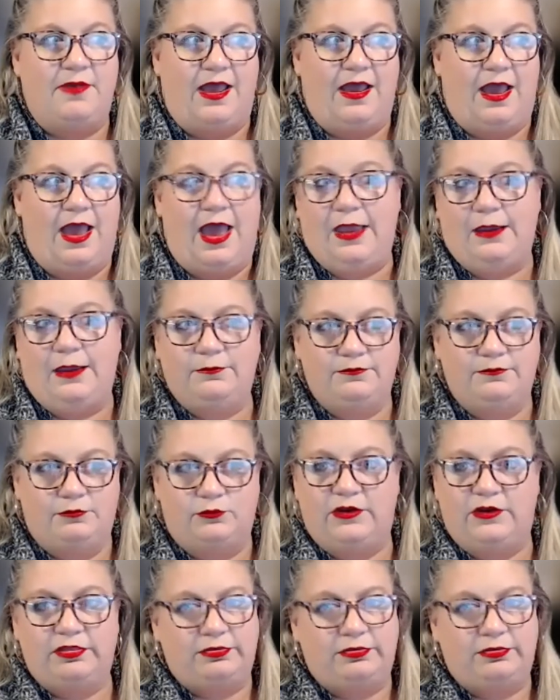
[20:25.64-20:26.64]
I'm
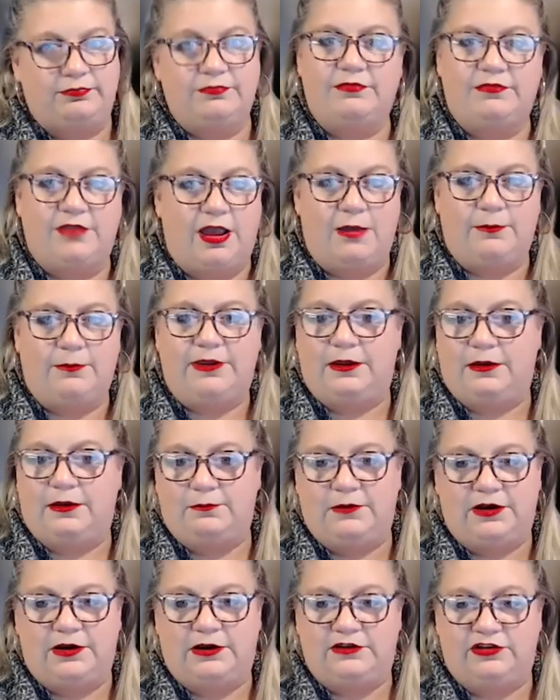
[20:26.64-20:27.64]
with Tommy and
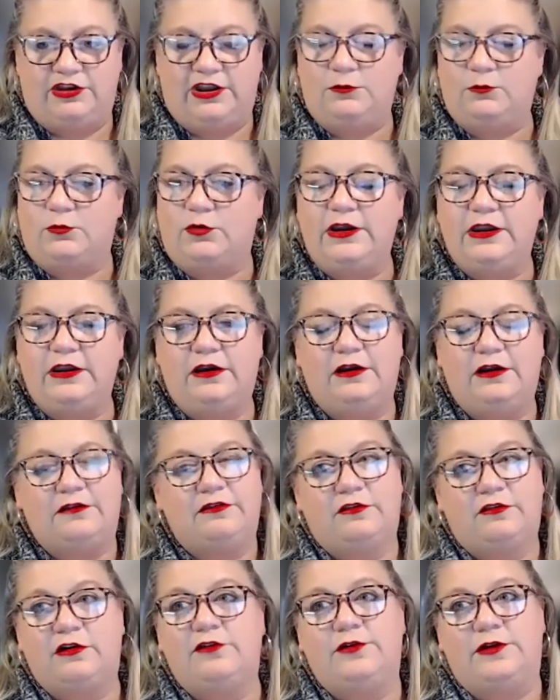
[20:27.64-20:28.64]
Mary Jane. We're here as
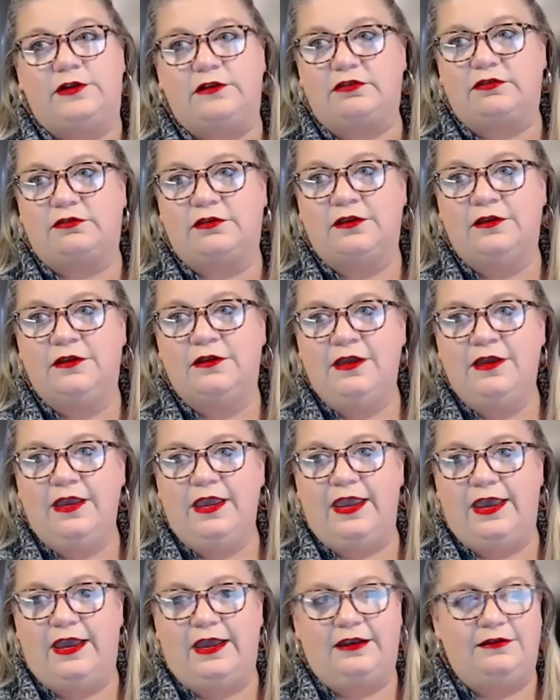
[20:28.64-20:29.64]
service.
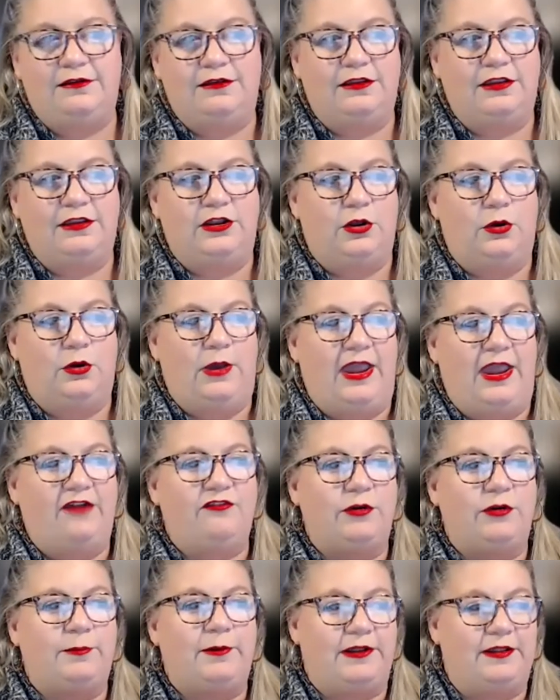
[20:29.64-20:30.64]
And, you know,
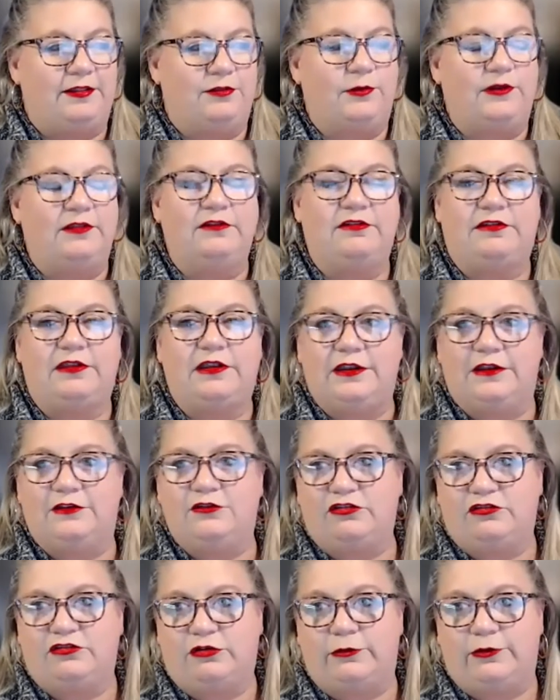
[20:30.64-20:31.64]
everybody in the real estate
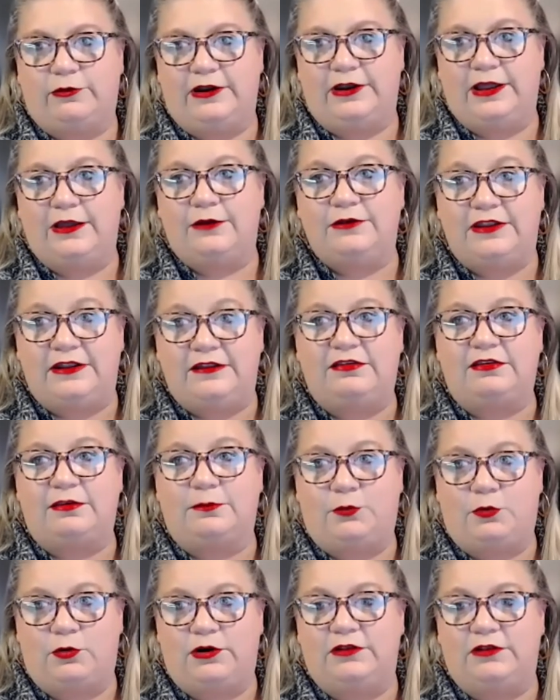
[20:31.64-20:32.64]
industry right now needs
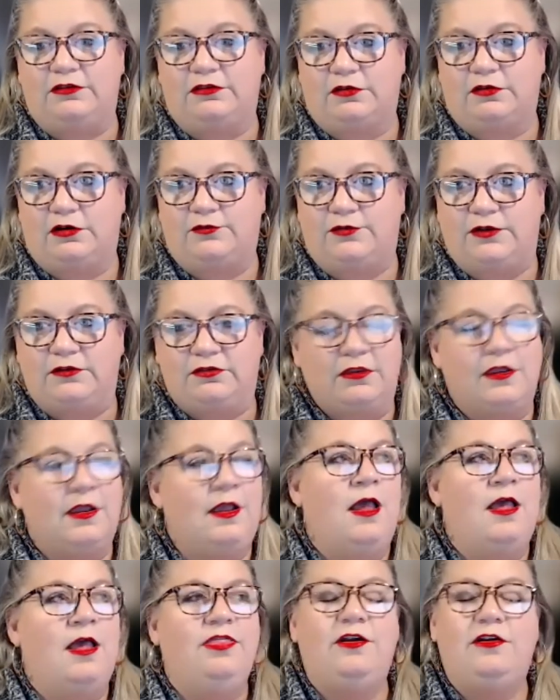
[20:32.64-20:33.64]
support and service.
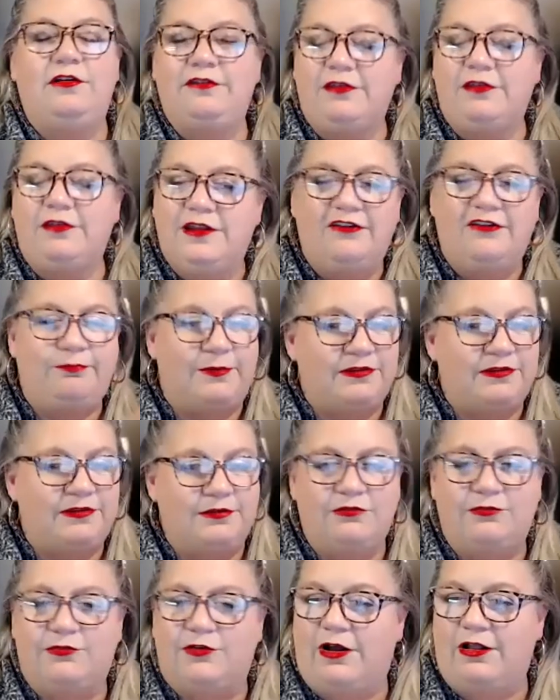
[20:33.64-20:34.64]
There is enough
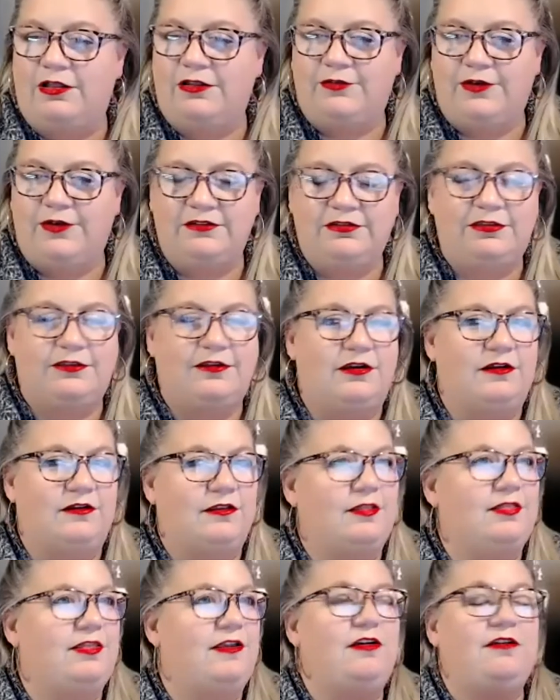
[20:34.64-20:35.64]
business for all of us. There
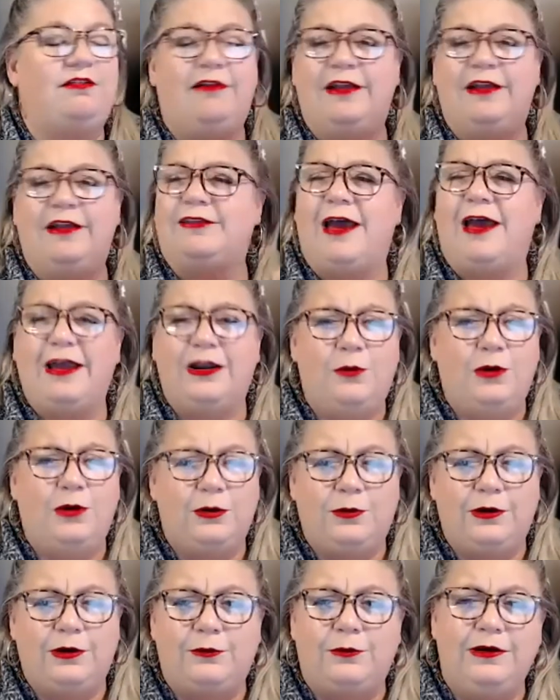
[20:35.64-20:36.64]
are clients I don't want to
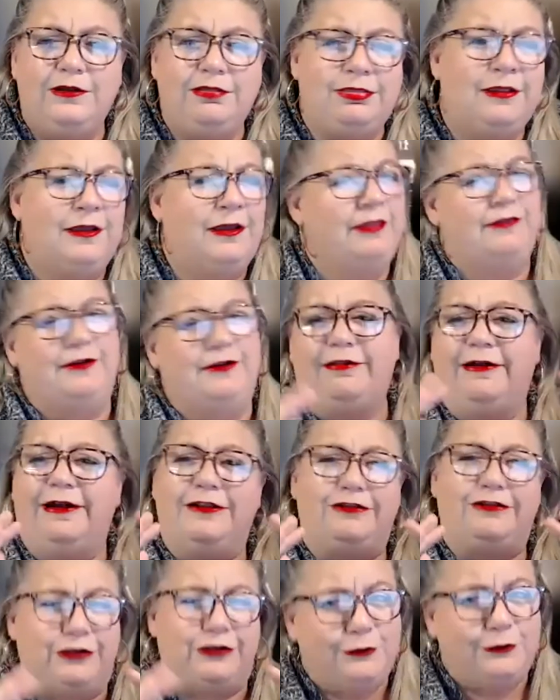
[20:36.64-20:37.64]
work with. There are
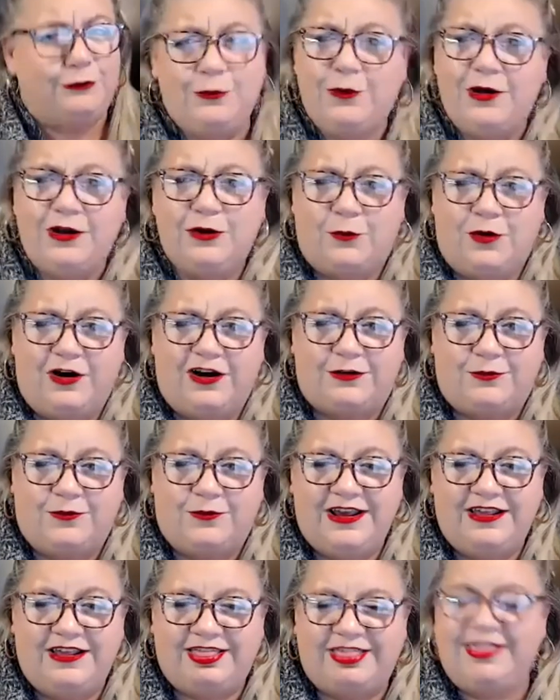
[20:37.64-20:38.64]
clients you don't want to work
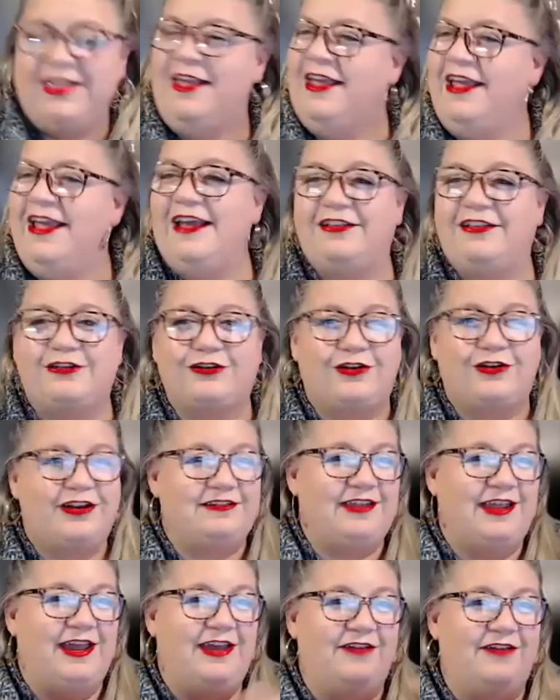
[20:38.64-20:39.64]
with. It's great
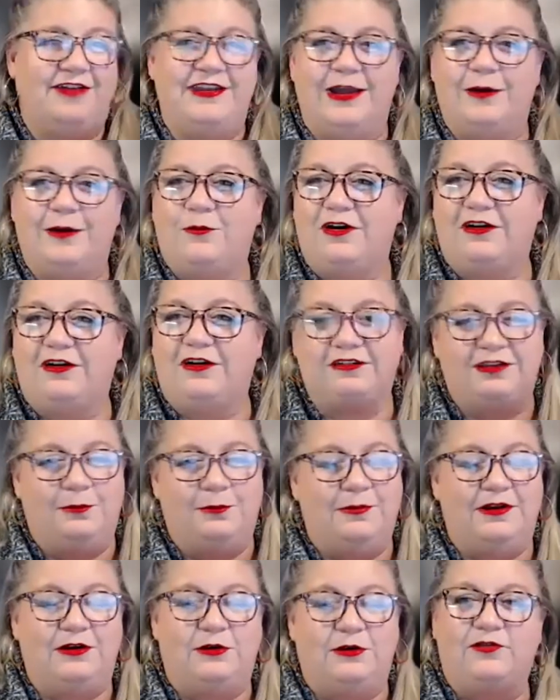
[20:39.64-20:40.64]
to have a network or
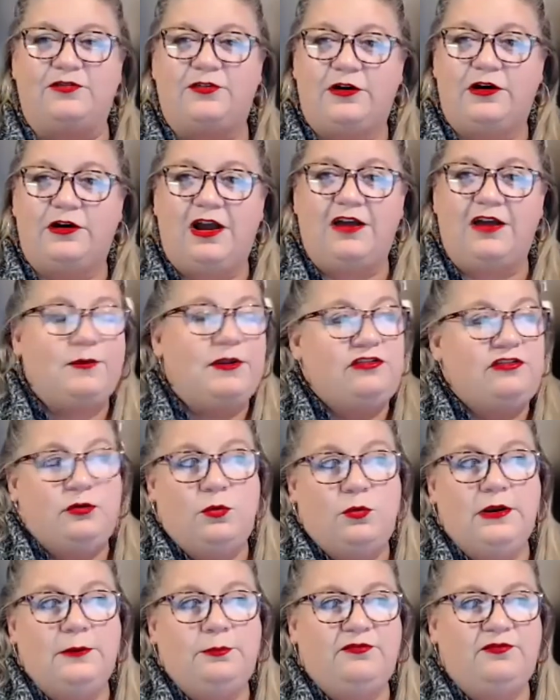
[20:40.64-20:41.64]
somebody to refer off because you
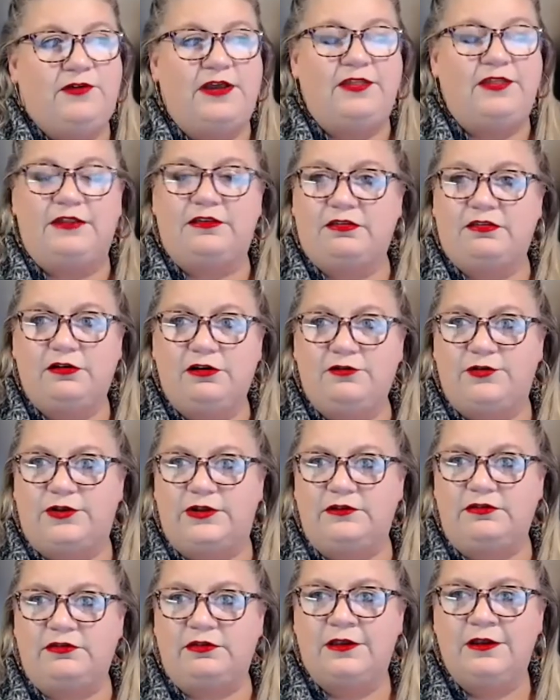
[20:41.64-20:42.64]
want to provide that
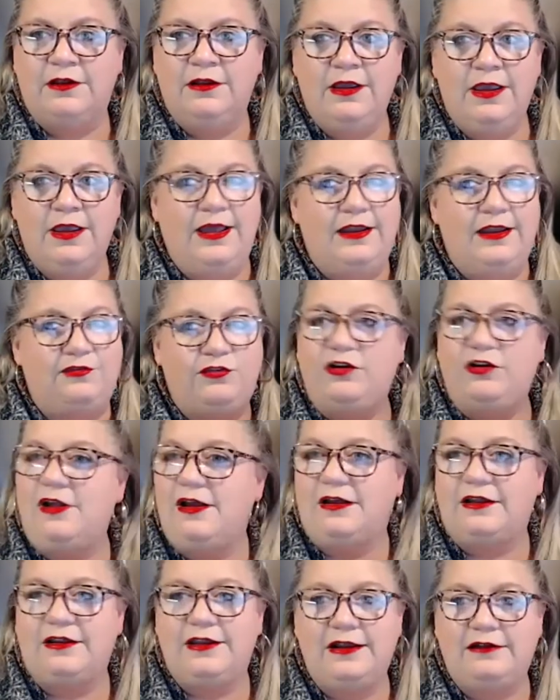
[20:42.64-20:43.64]
service. And if you're not
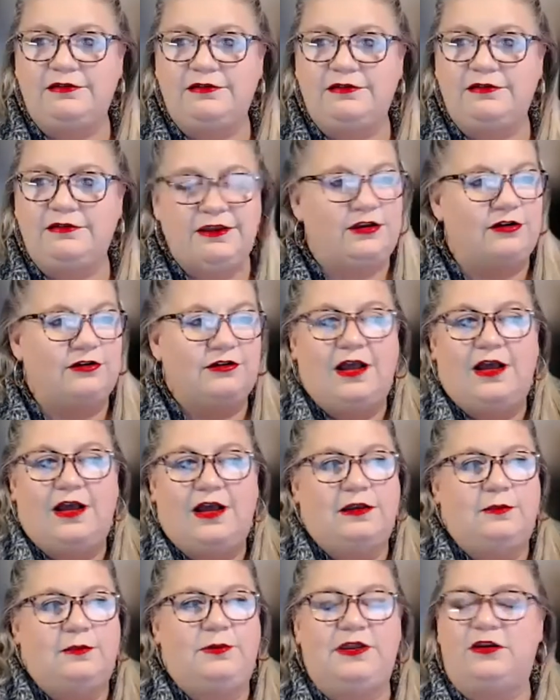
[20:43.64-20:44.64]
connecting, you're not
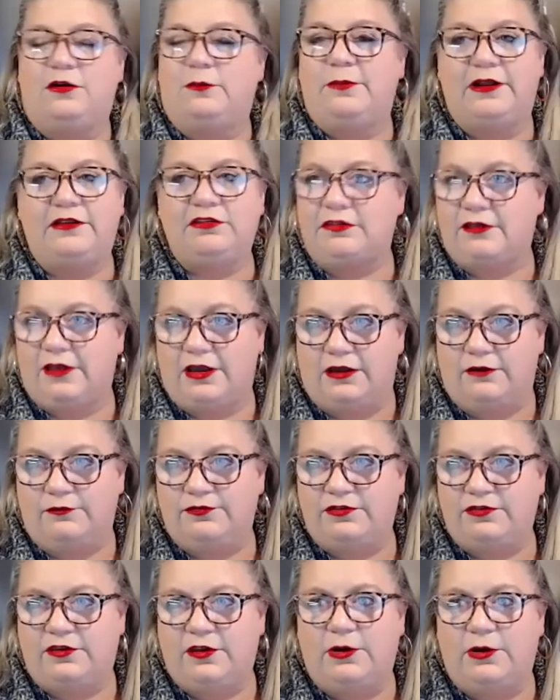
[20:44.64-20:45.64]
going to be your best self.
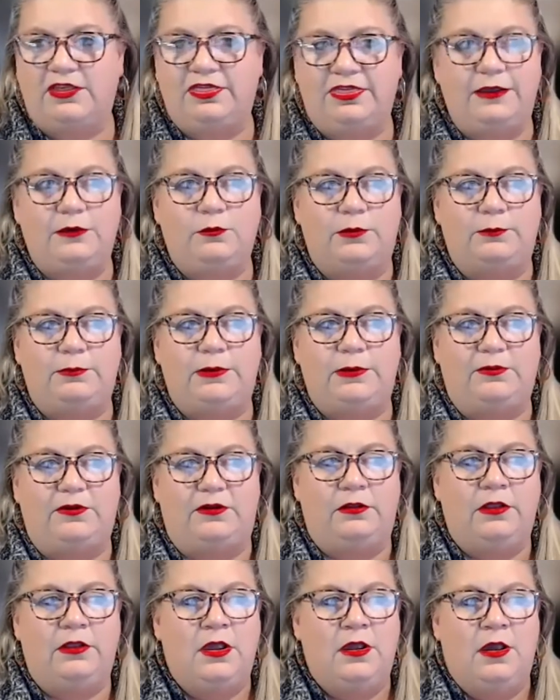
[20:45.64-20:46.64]
So I think when
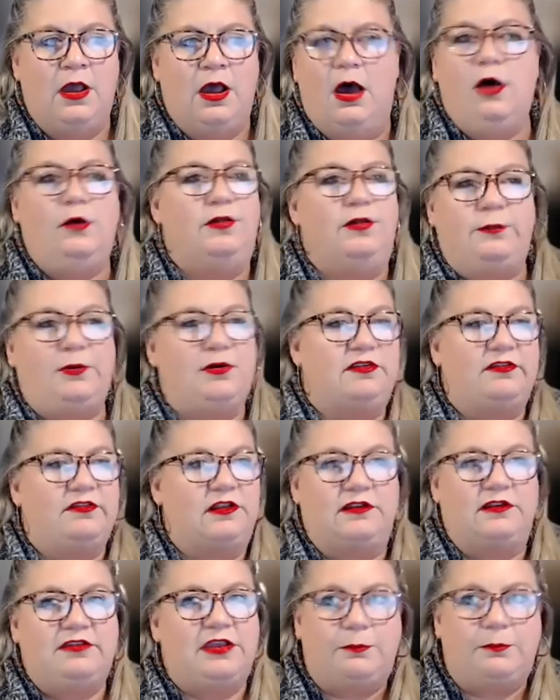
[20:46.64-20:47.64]
people, oh, that person's
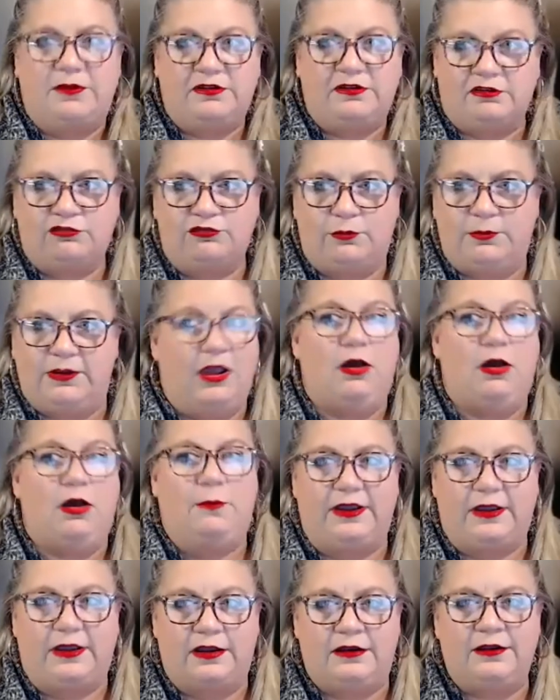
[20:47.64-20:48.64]
going to take business from me. Oh
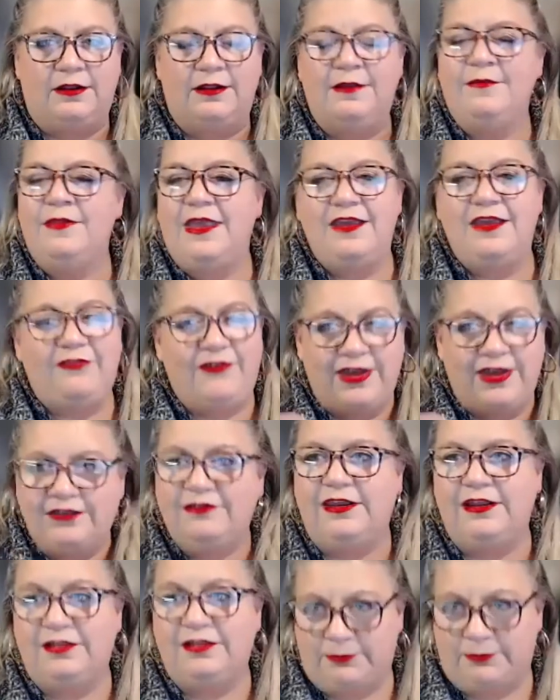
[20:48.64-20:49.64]
my God, if I can
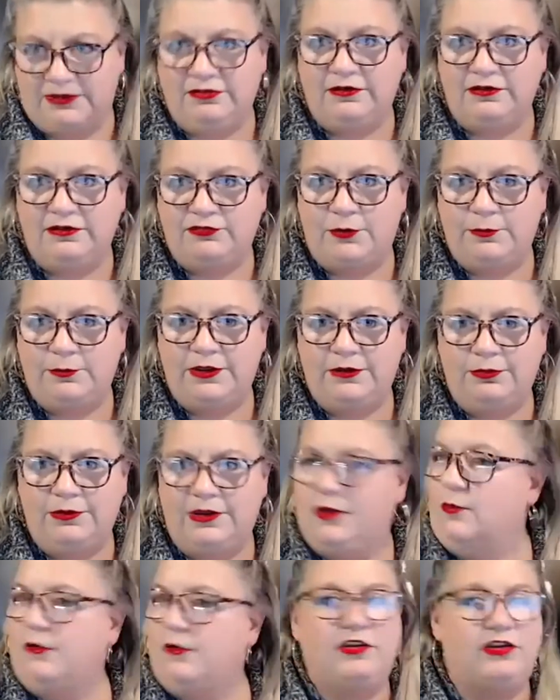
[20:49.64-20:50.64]
take the business from you,
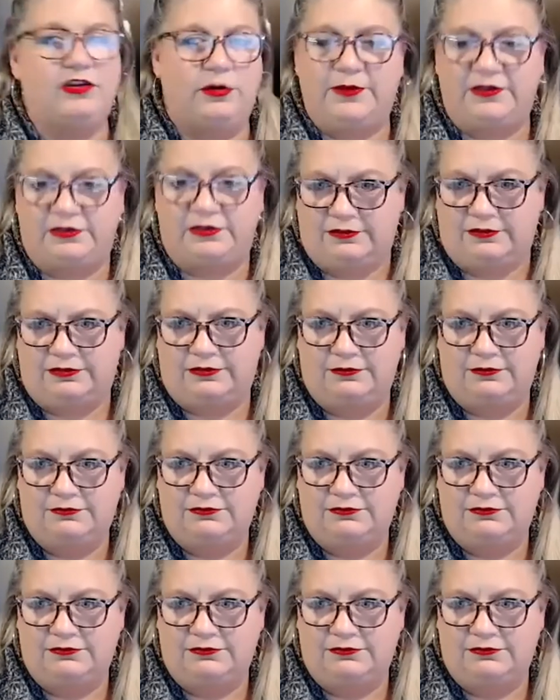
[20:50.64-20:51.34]
it wasn't your business.